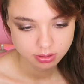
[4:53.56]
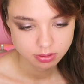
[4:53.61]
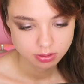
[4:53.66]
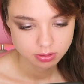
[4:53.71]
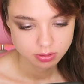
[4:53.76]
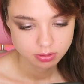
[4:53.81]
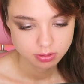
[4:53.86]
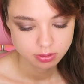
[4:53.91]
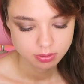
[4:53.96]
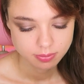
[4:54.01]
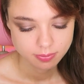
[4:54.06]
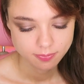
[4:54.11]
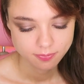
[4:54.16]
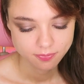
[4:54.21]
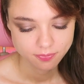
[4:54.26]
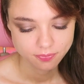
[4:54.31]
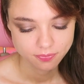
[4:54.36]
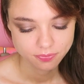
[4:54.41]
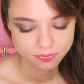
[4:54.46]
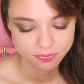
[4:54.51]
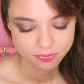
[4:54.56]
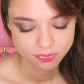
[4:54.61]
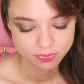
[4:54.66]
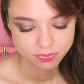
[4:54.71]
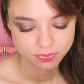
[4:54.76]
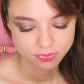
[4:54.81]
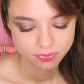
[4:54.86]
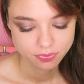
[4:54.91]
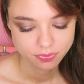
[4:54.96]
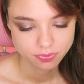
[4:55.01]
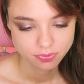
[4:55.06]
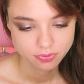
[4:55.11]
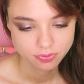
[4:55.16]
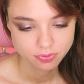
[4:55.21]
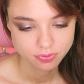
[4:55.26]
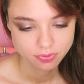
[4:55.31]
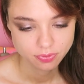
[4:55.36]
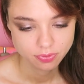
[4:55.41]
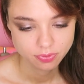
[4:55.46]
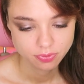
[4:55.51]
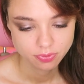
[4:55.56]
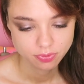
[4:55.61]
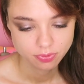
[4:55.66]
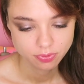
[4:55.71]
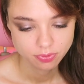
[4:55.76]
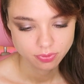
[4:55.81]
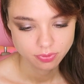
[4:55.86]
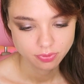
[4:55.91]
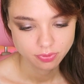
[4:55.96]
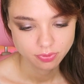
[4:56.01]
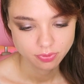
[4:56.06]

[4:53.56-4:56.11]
Nothing is said.